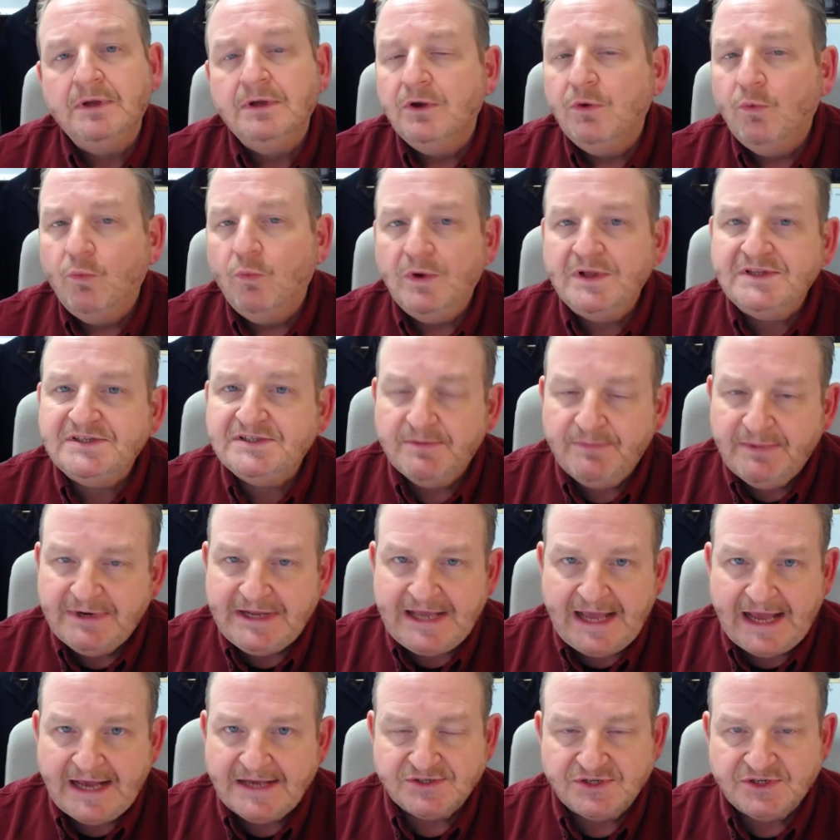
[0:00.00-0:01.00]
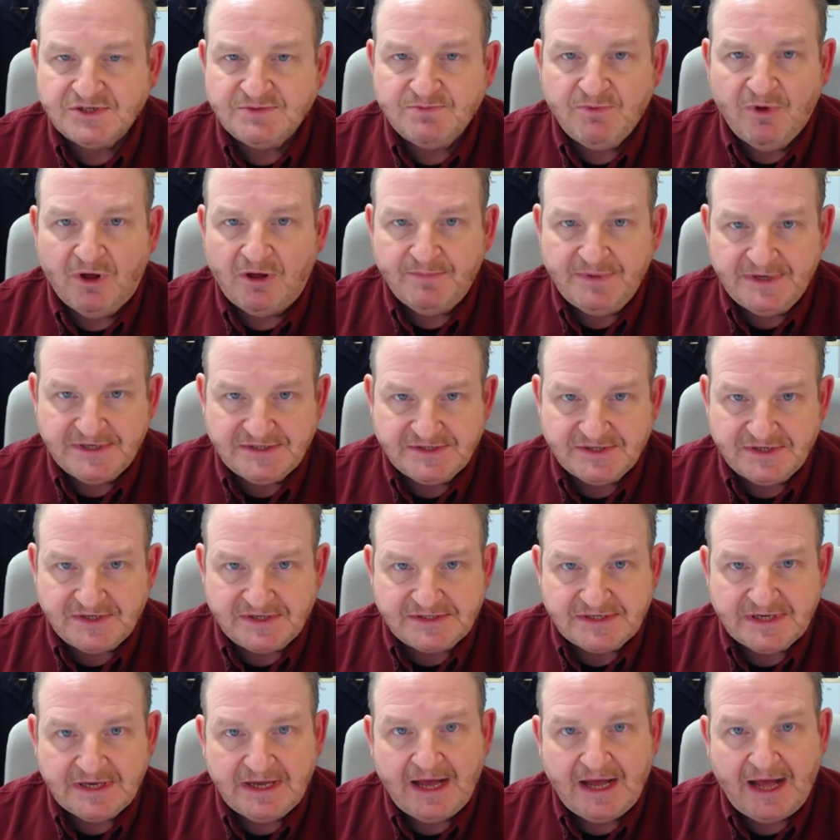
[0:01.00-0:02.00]
When somebody has a small
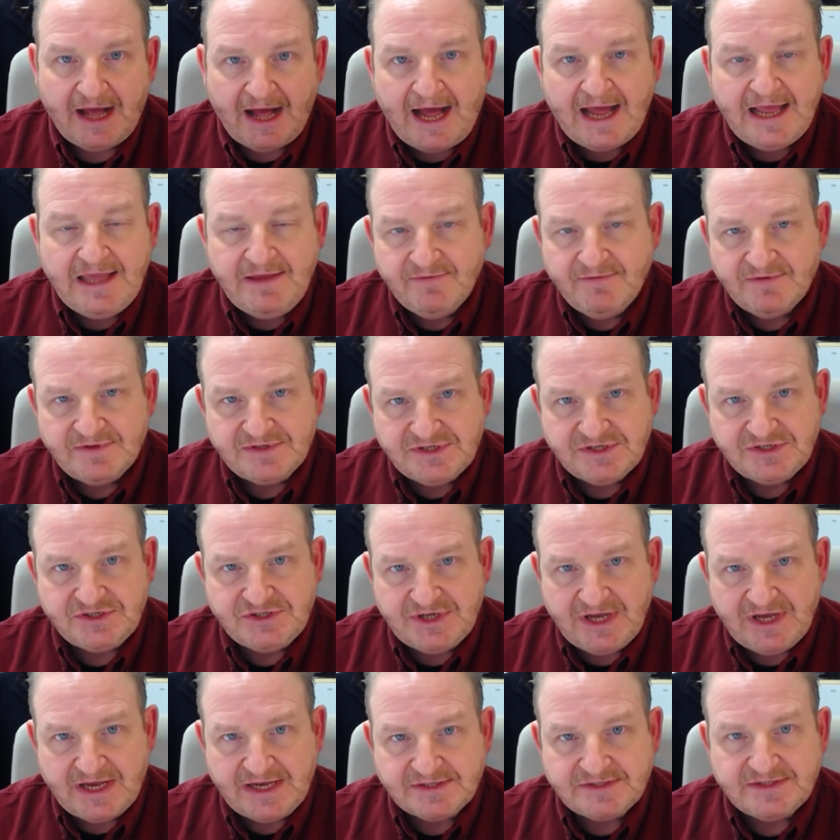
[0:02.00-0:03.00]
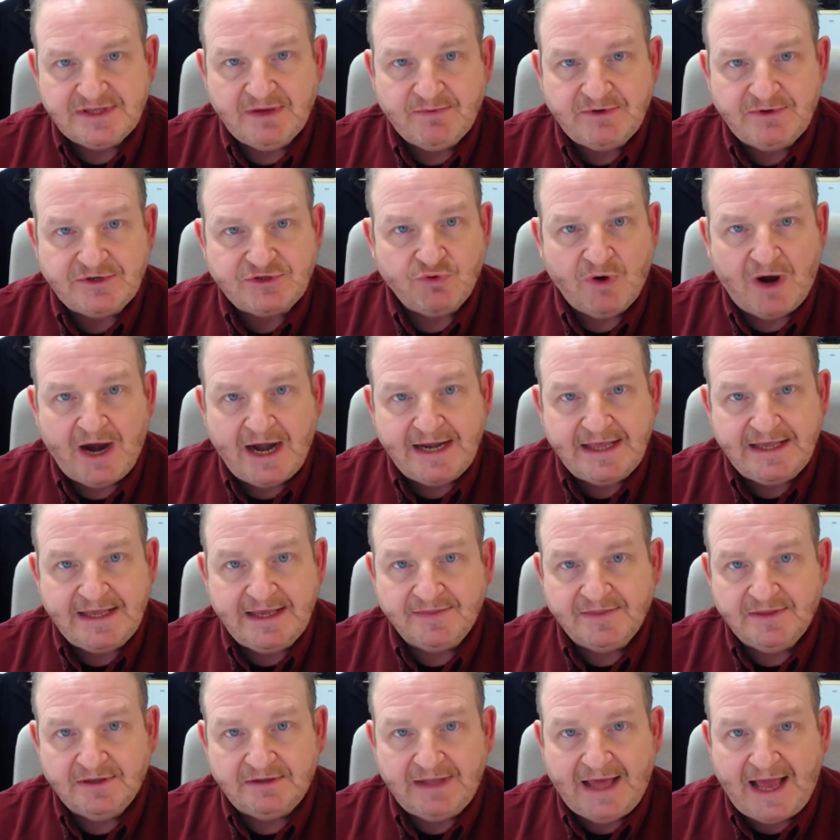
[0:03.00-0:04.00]
business, I even suggest that we try to
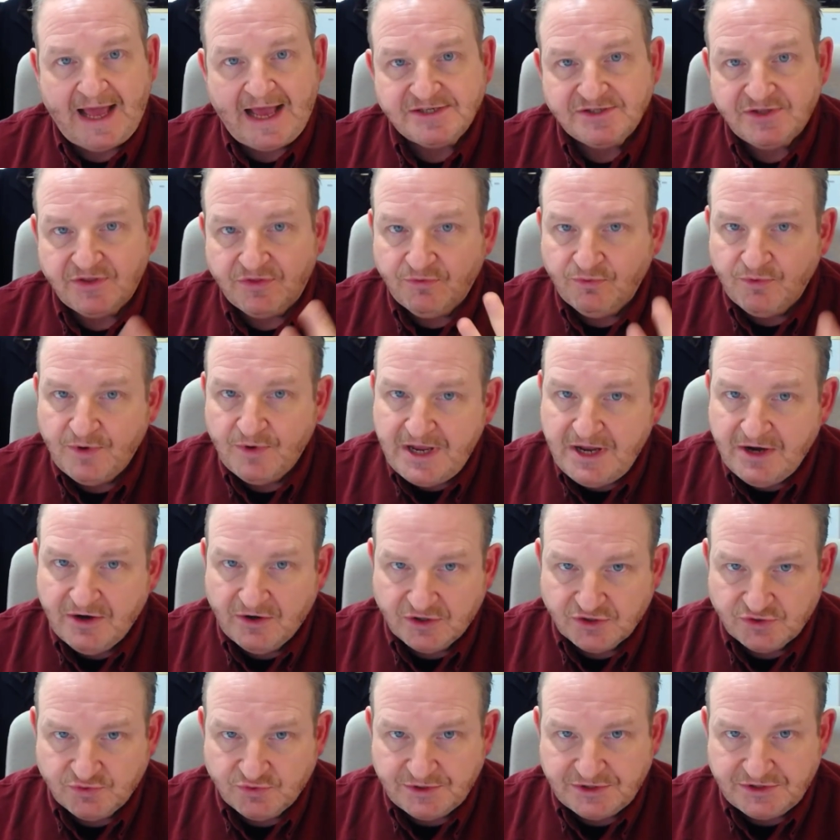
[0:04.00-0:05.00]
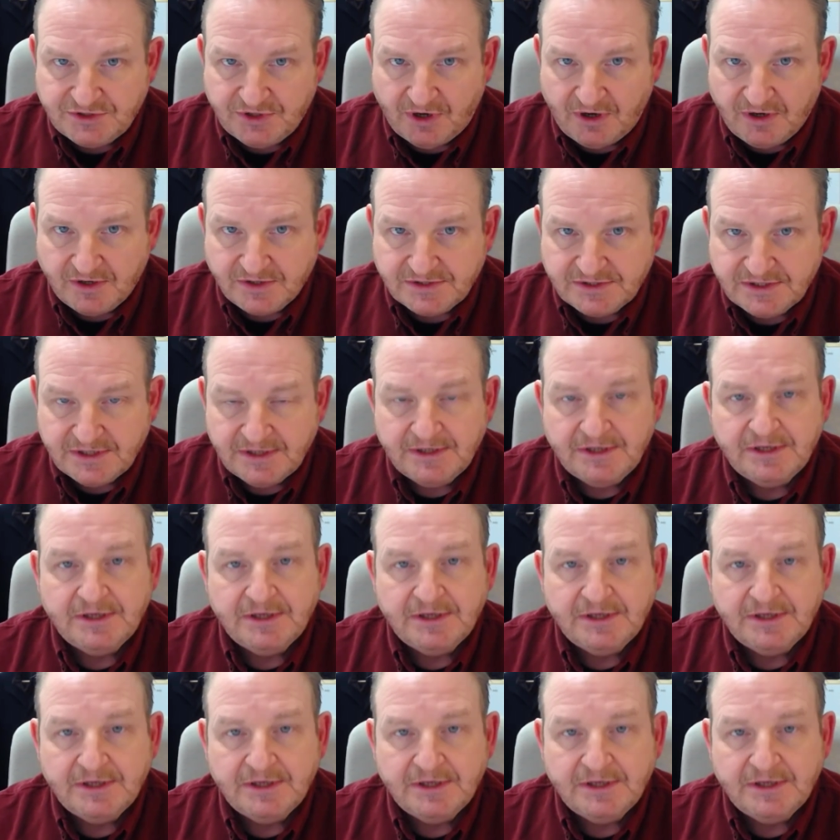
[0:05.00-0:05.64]
get the last 3 years' returns,